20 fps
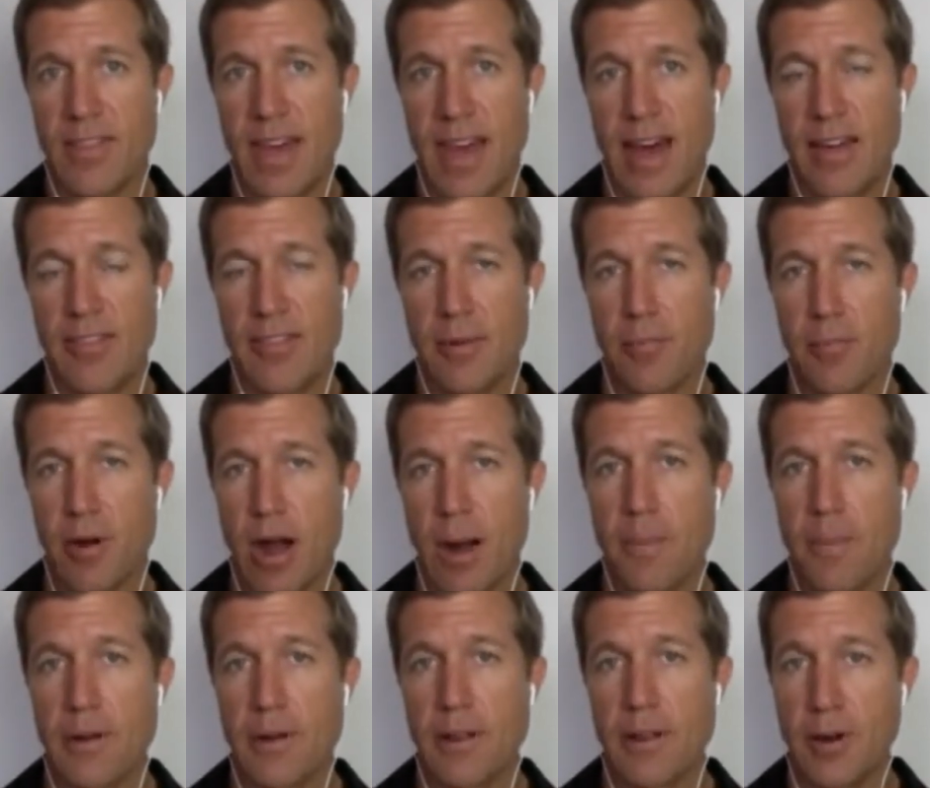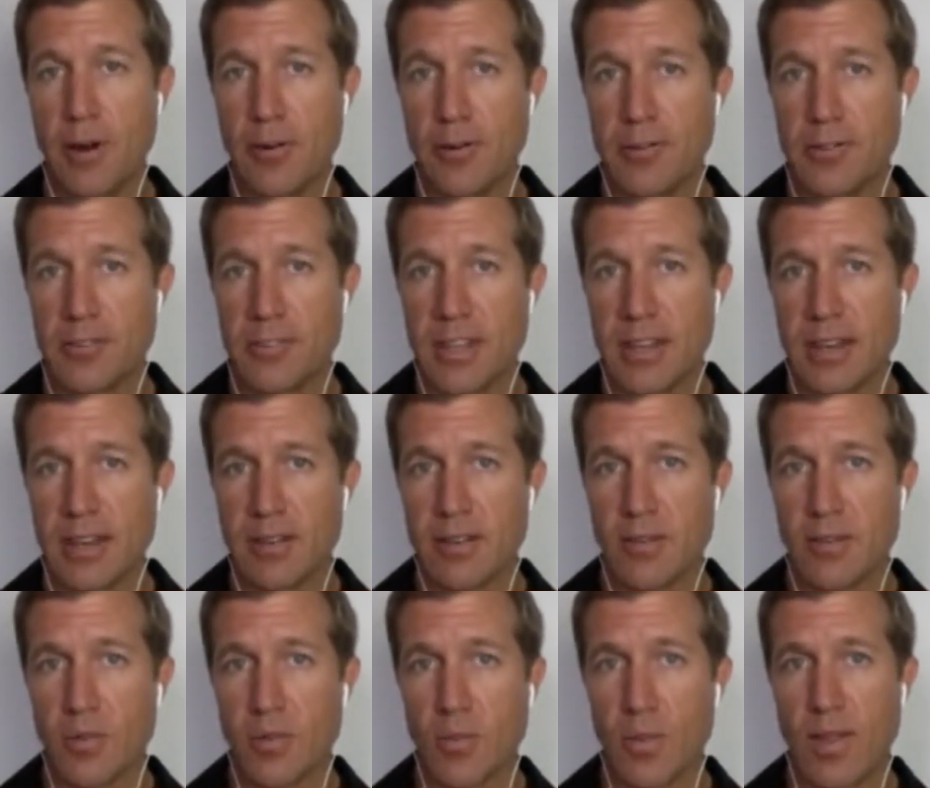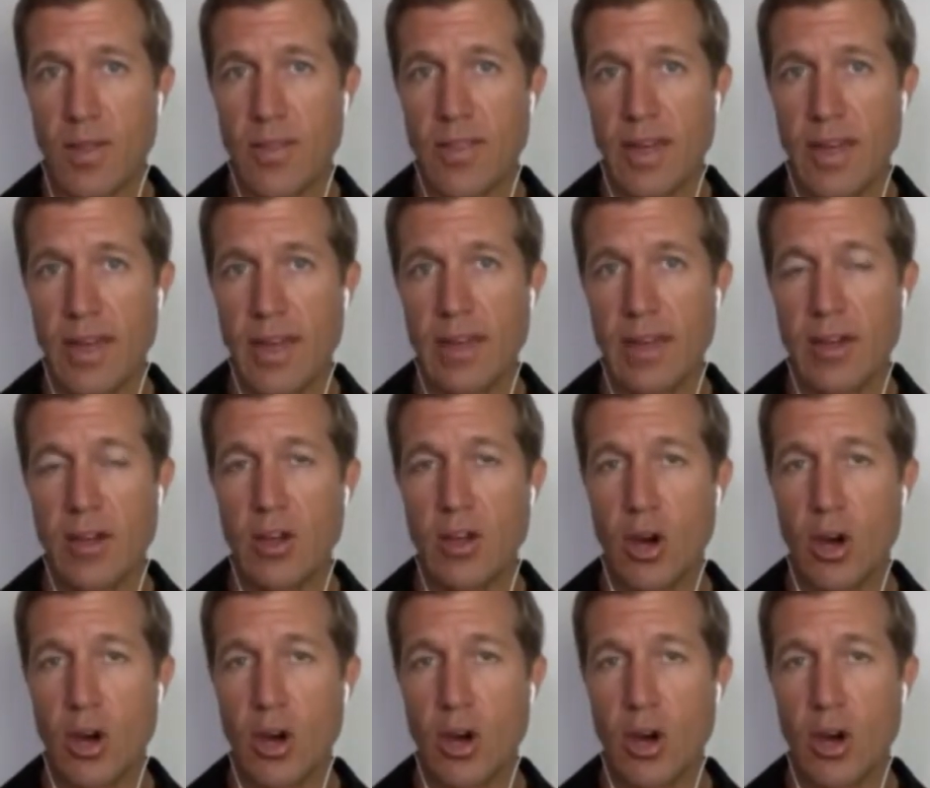that the property owners get when they